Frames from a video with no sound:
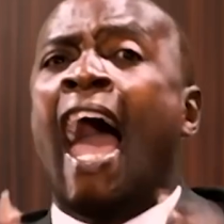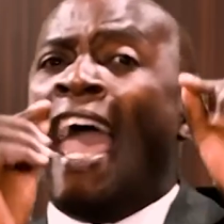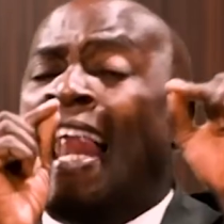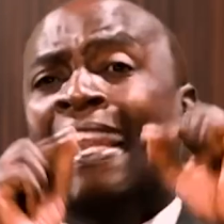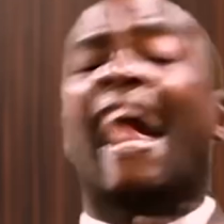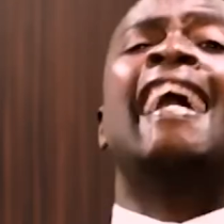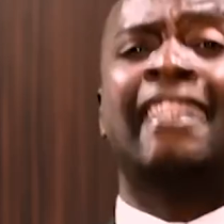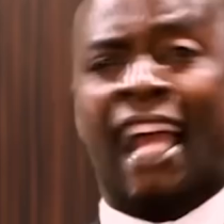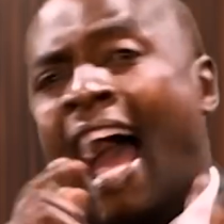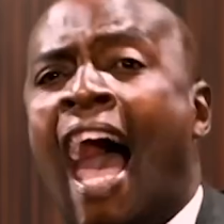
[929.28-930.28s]

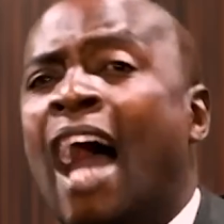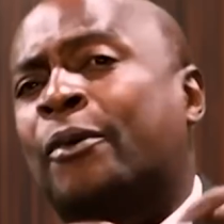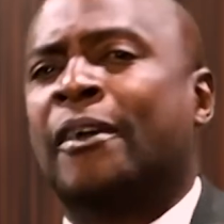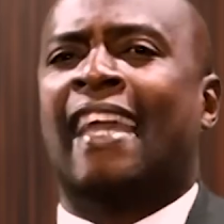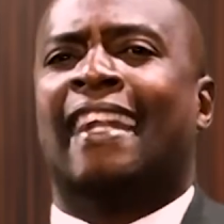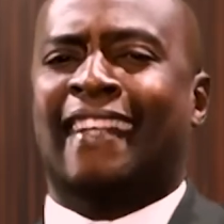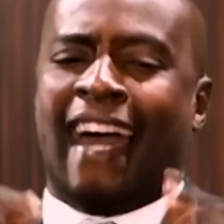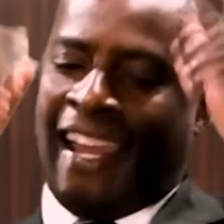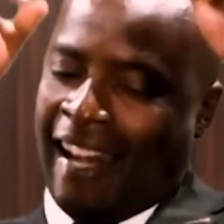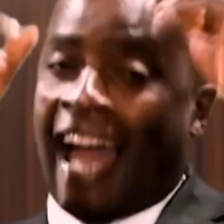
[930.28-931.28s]
Elijah akuenda,
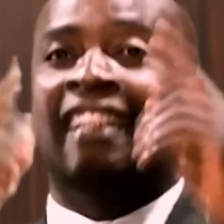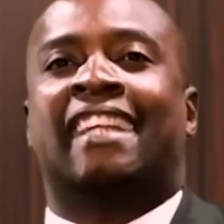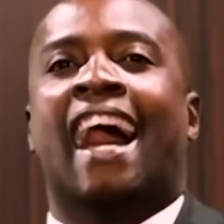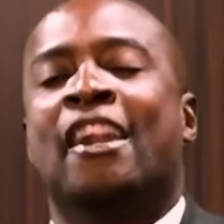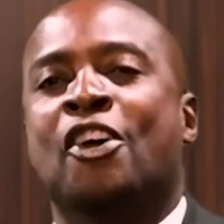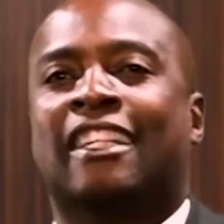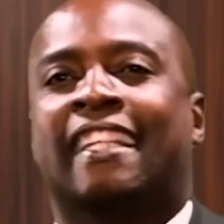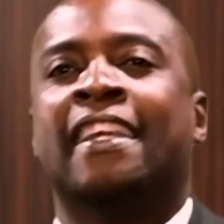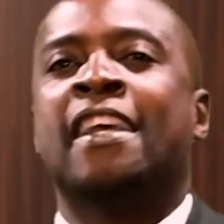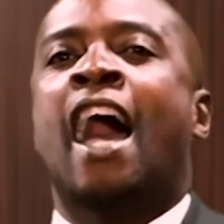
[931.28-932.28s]
Elisha
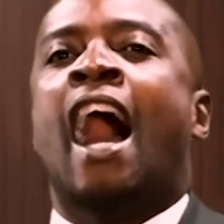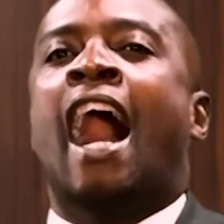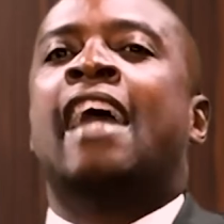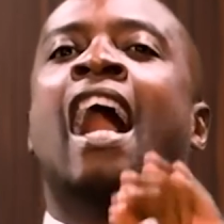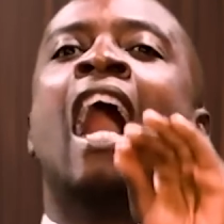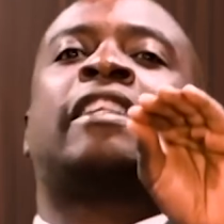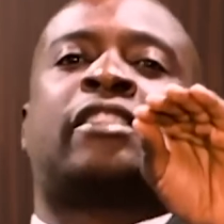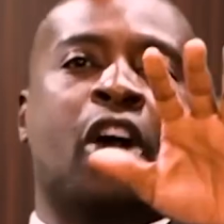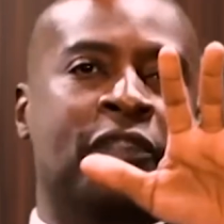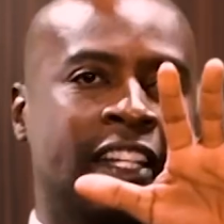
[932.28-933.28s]
anoti, I
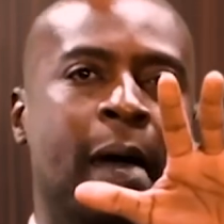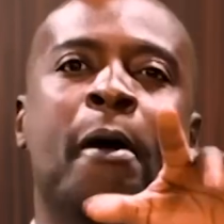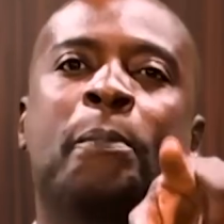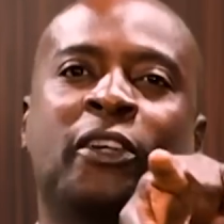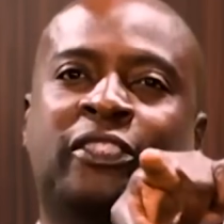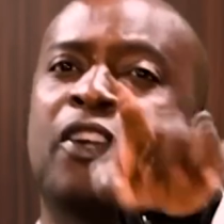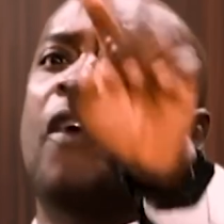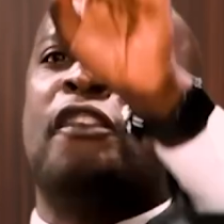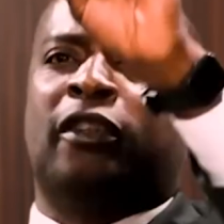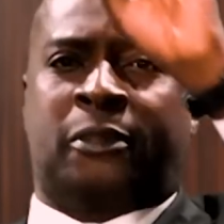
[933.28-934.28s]
ask of a double portion
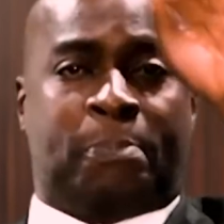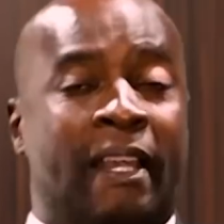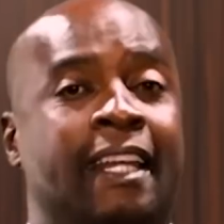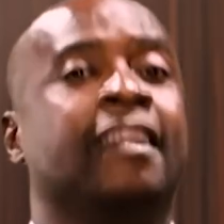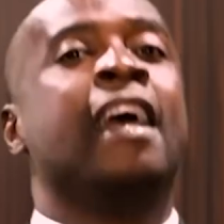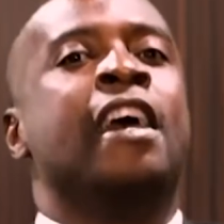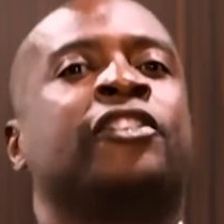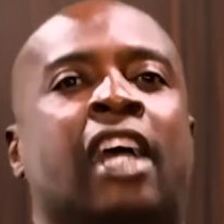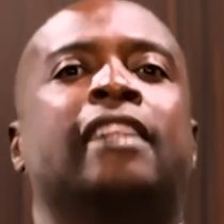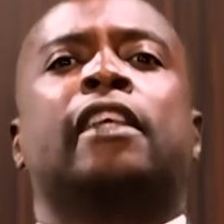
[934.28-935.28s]
of your spirit.
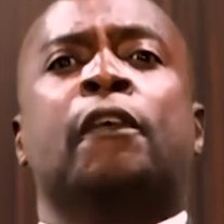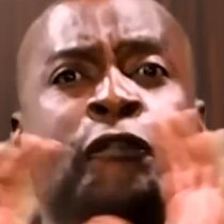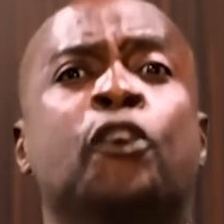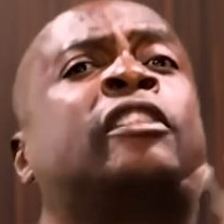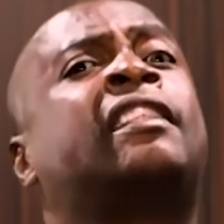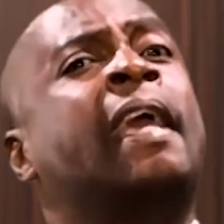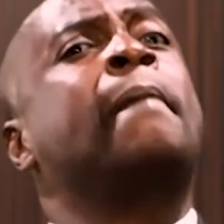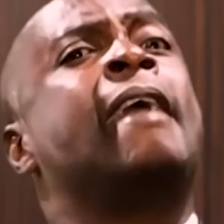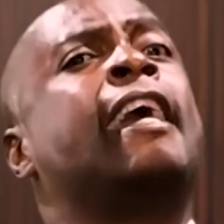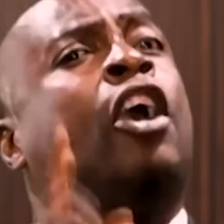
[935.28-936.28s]
If you see
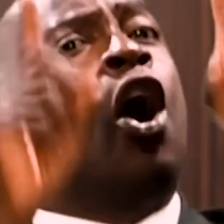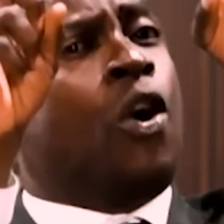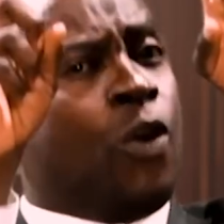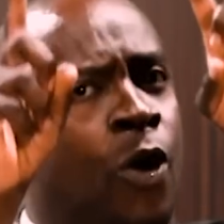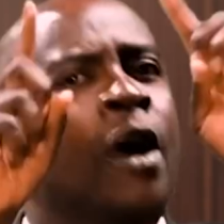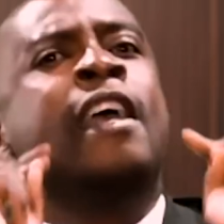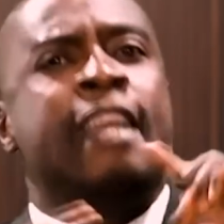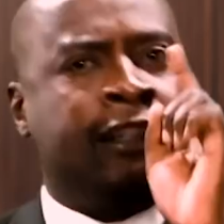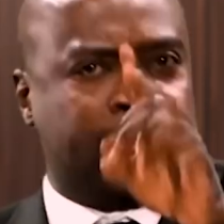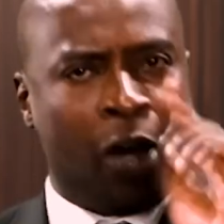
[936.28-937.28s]
me go,
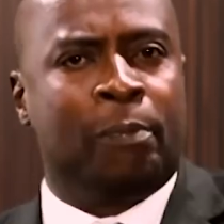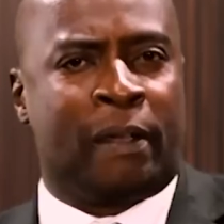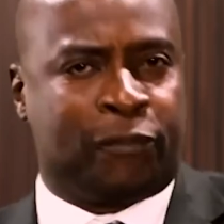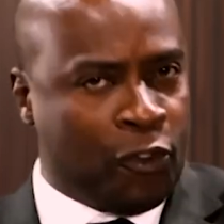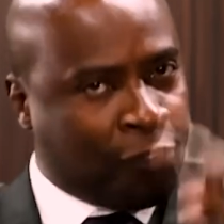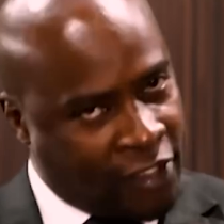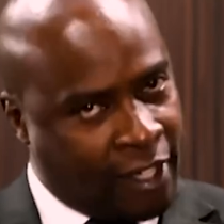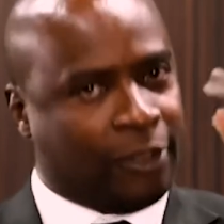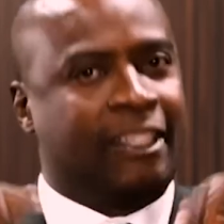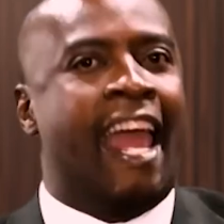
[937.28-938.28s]
it shall be
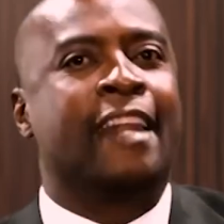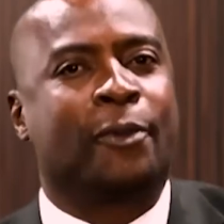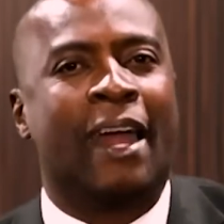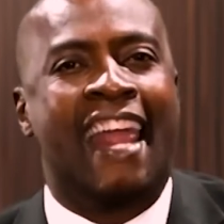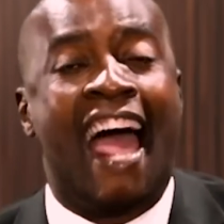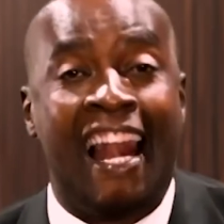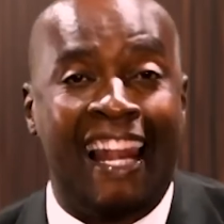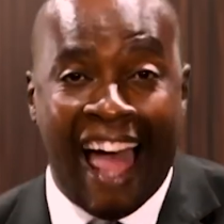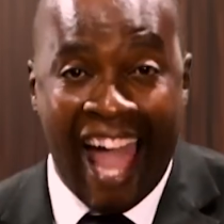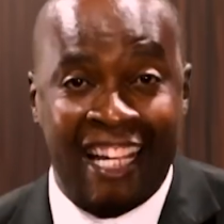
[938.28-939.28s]
fulfilled. And when
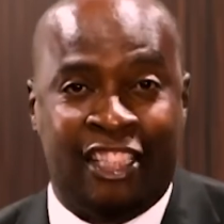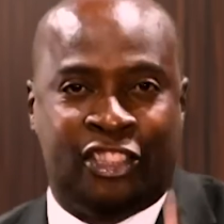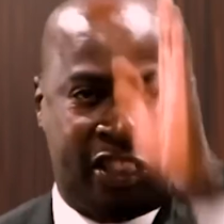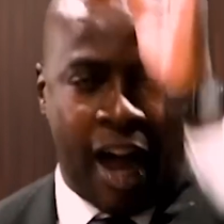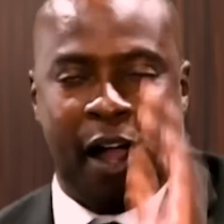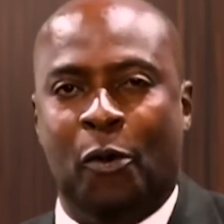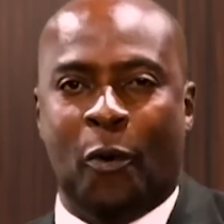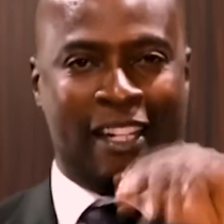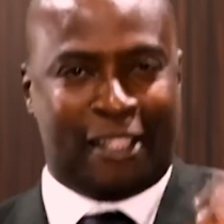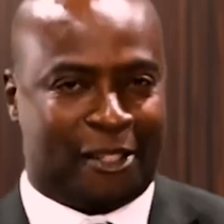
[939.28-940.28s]
Elijah
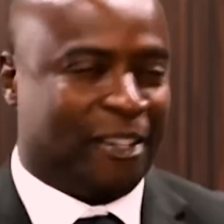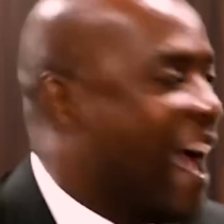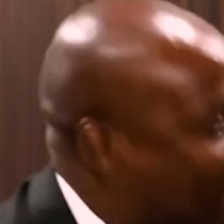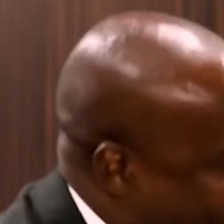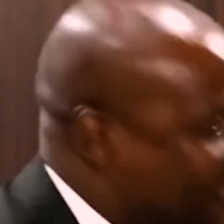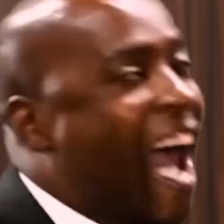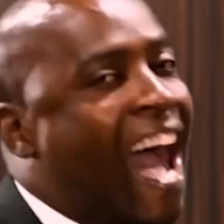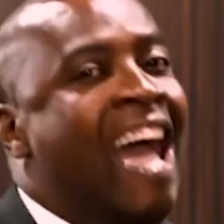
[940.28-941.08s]
went to heaven,